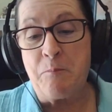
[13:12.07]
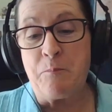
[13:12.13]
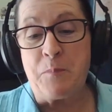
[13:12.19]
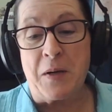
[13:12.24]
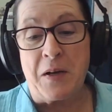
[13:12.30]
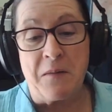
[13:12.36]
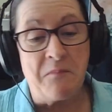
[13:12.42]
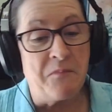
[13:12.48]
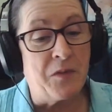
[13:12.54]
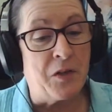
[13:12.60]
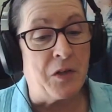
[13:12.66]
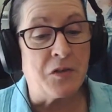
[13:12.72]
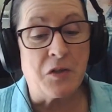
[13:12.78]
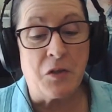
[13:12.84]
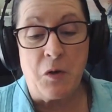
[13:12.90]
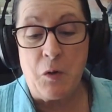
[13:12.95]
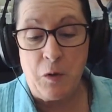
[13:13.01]
But
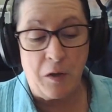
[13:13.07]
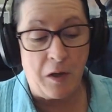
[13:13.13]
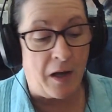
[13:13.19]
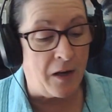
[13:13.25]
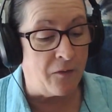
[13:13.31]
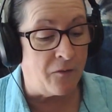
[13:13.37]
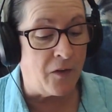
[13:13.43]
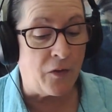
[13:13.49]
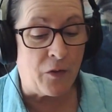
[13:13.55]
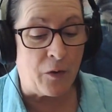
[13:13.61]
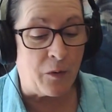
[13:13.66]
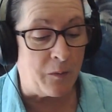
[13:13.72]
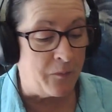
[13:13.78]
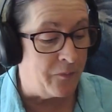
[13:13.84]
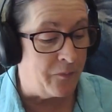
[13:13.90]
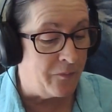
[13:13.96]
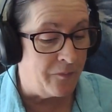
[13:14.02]
there's a whole lot of
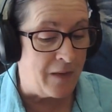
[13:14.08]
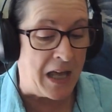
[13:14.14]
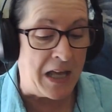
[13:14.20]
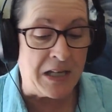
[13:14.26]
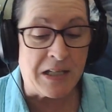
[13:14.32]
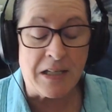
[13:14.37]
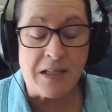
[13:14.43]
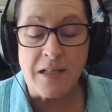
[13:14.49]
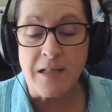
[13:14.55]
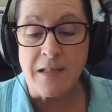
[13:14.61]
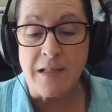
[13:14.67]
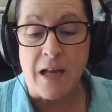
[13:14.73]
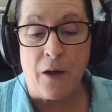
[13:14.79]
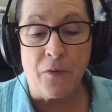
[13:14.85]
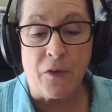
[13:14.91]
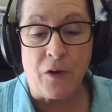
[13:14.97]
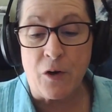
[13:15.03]
other entities
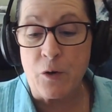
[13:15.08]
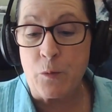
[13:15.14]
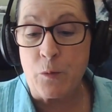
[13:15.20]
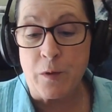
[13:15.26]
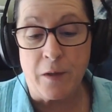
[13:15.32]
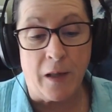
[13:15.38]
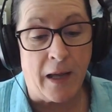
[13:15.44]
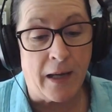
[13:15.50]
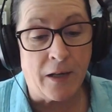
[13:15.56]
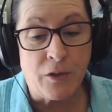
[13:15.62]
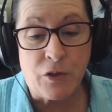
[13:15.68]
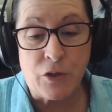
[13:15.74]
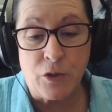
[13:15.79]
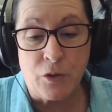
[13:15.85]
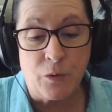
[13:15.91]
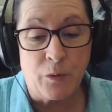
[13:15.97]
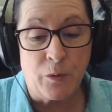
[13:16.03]
out there who would like
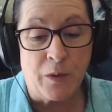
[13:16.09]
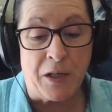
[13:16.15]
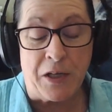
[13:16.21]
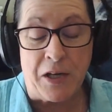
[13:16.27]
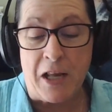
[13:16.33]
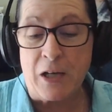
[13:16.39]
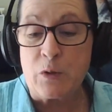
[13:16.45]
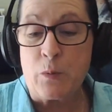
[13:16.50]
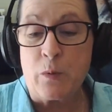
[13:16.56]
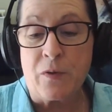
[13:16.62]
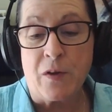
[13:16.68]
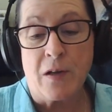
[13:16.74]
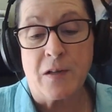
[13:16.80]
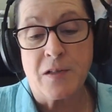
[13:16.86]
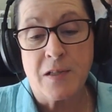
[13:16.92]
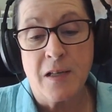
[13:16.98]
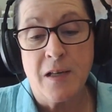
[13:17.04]
to connect with
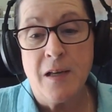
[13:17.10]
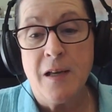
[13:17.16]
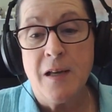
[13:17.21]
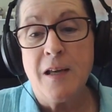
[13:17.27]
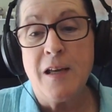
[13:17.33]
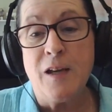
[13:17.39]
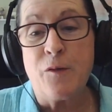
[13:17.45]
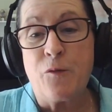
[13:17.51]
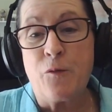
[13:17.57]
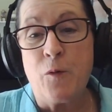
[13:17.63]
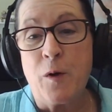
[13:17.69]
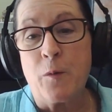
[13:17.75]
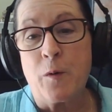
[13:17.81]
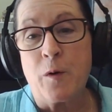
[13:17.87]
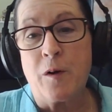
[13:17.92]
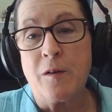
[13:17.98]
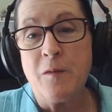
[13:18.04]
us if we
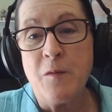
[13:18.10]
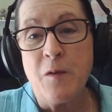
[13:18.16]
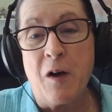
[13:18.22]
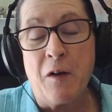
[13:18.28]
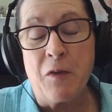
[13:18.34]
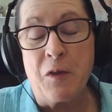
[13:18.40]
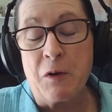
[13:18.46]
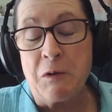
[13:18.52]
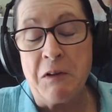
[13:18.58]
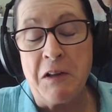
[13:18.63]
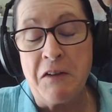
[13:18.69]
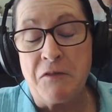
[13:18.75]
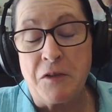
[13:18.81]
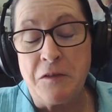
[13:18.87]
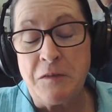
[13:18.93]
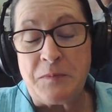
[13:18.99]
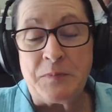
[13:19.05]
were on their
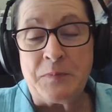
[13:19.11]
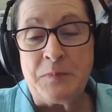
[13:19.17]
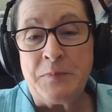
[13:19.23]
level.